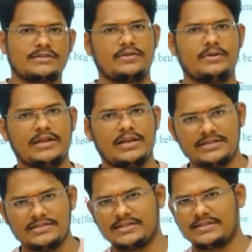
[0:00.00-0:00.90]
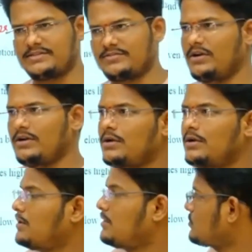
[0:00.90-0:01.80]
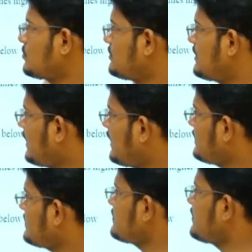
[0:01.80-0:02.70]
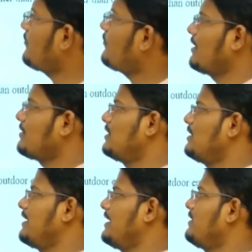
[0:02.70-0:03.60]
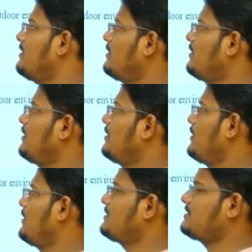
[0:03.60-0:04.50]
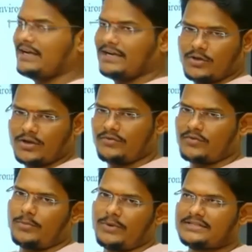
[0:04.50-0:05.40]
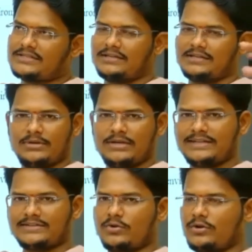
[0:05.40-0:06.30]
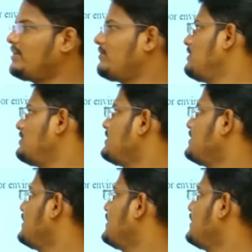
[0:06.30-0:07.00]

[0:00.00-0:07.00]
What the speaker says: will be releasing this one. So that is a formaldehyde. It's an indoor environment. Inside the buildings only it will generally